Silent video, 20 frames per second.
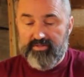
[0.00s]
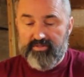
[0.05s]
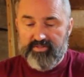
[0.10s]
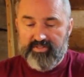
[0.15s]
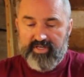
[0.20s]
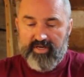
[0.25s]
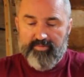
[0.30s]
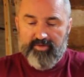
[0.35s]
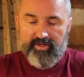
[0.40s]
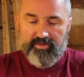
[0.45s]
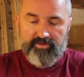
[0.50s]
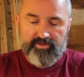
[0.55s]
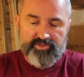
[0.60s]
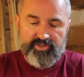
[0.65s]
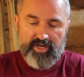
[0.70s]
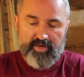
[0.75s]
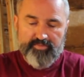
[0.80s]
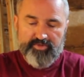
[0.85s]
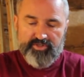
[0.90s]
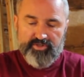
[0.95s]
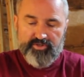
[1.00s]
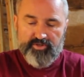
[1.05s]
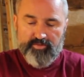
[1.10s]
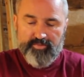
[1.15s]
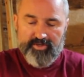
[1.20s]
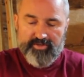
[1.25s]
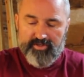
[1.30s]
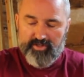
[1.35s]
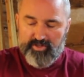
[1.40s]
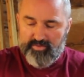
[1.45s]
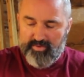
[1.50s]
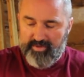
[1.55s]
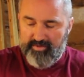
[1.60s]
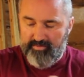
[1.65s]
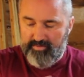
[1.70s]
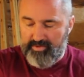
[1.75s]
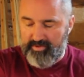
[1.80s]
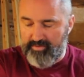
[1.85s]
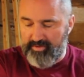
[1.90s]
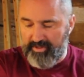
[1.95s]
There's a couple other shops too, but this
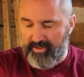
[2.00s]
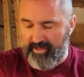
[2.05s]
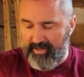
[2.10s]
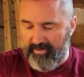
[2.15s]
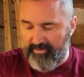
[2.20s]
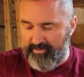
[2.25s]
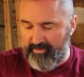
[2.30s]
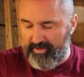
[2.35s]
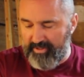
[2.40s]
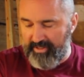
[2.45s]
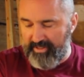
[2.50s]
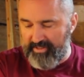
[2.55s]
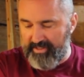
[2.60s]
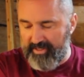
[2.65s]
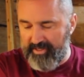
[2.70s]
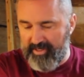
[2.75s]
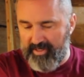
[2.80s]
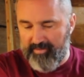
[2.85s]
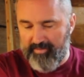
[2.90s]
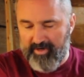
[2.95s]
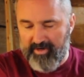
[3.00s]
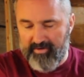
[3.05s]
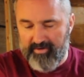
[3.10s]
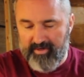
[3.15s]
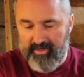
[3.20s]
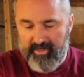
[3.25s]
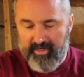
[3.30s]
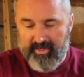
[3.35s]
one I was really excited about.